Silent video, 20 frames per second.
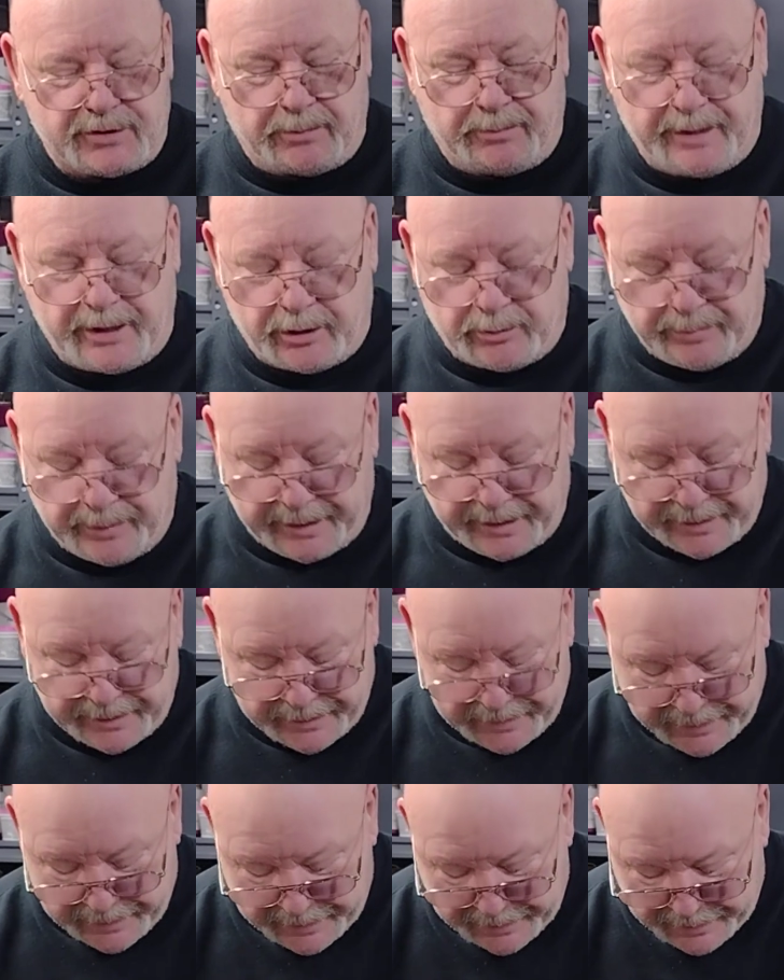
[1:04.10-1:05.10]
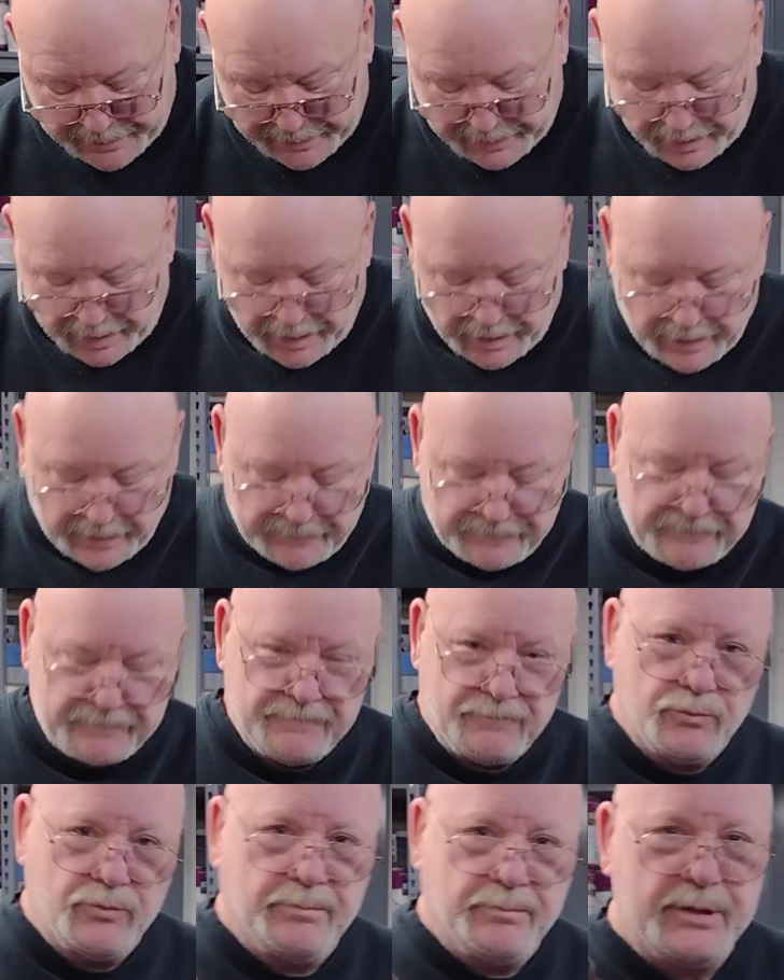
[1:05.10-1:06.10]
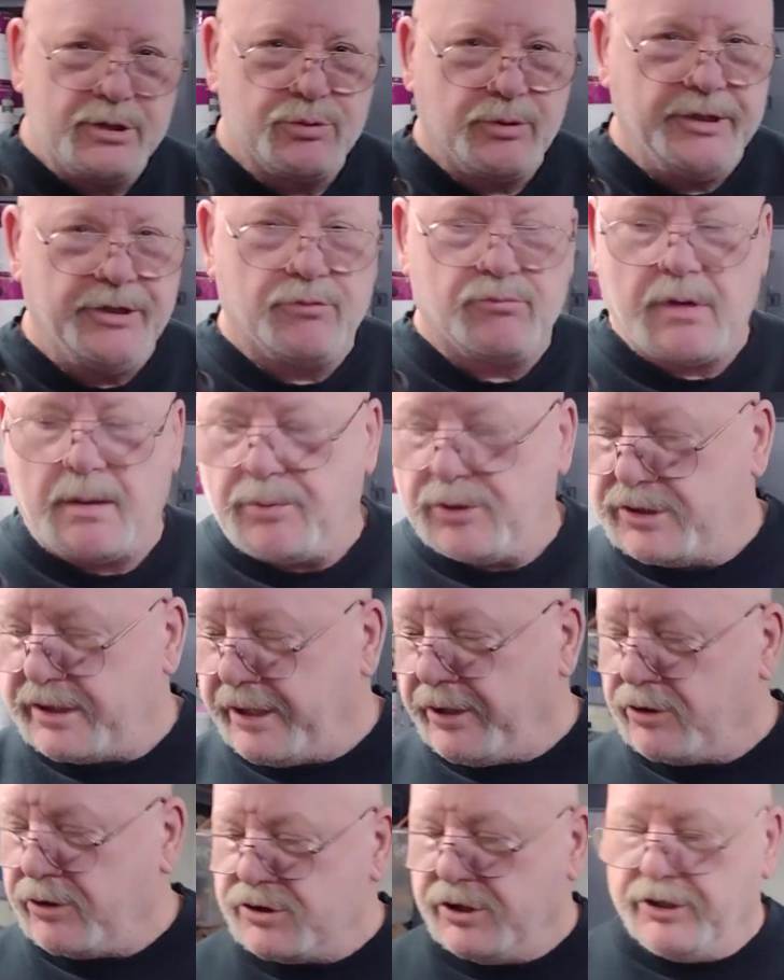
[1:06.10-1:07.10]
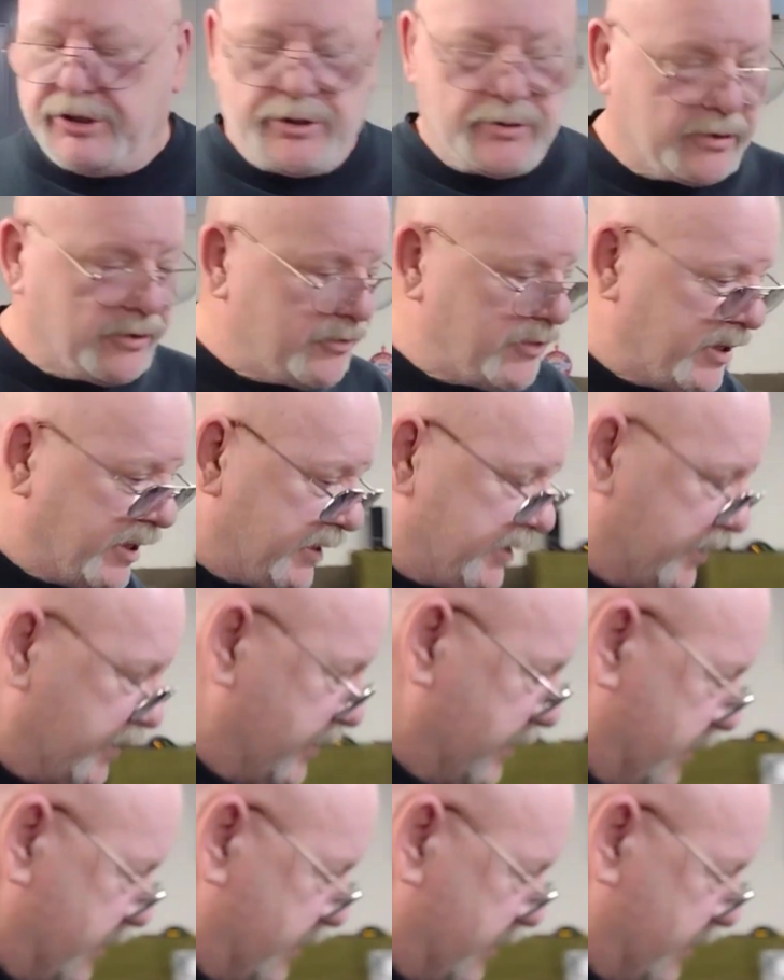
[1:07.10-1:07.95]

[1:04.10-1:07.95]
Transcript: there better be, between the rubber tires and the urethane.